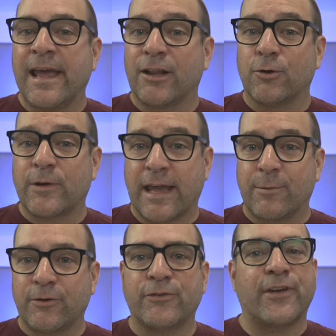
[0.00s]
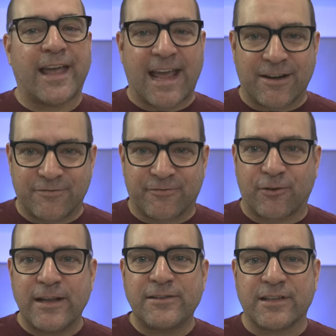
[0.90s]
Hello, gamers and
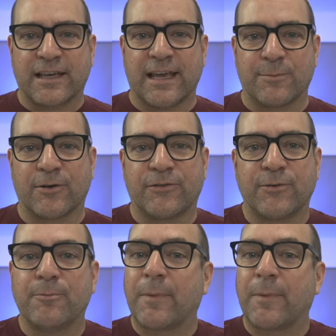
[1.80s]
friends of gamers.